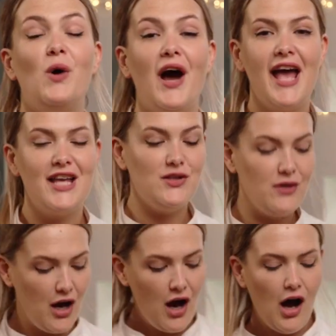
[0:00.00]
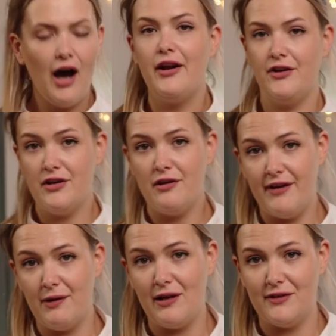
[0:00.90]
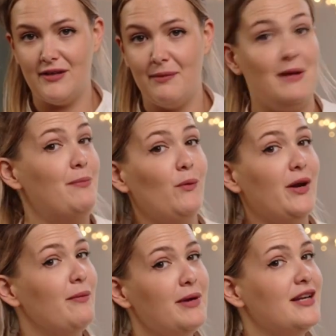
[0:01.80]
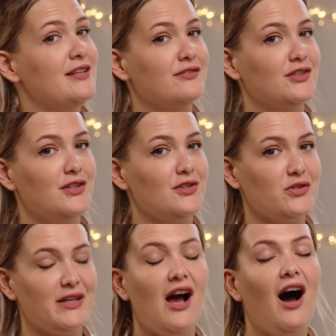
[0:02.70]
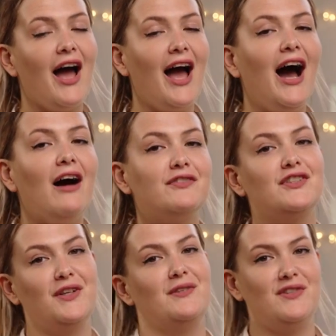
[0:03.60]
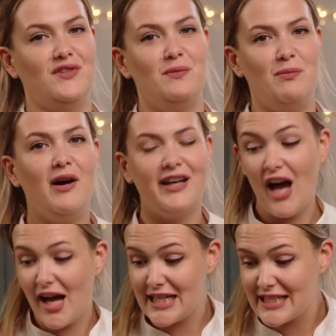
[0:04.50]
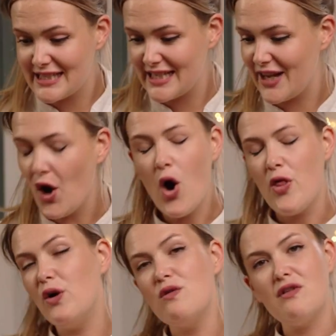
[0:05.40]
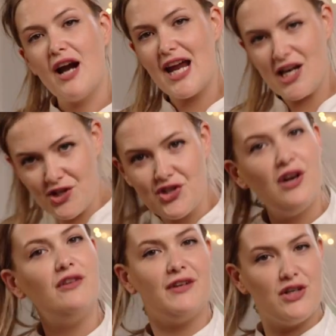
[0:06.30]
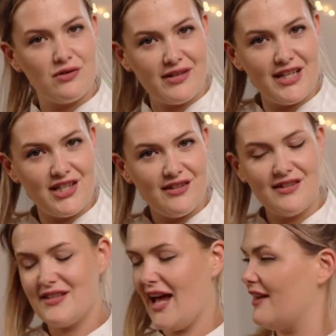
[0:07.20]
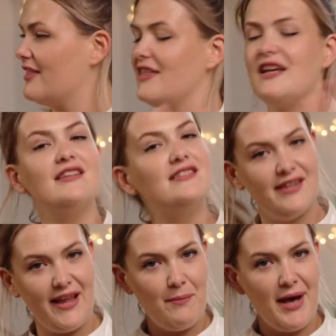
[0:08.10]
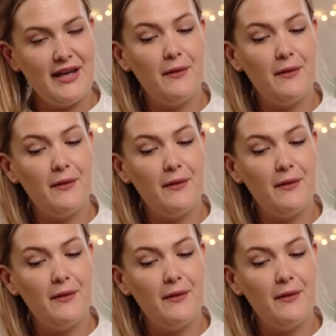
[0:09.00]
what you, and I don't know if anyone else is like me, but when I'm in a different country, I have to go to the supermarket. I need to see the range of ingredients and things that they make.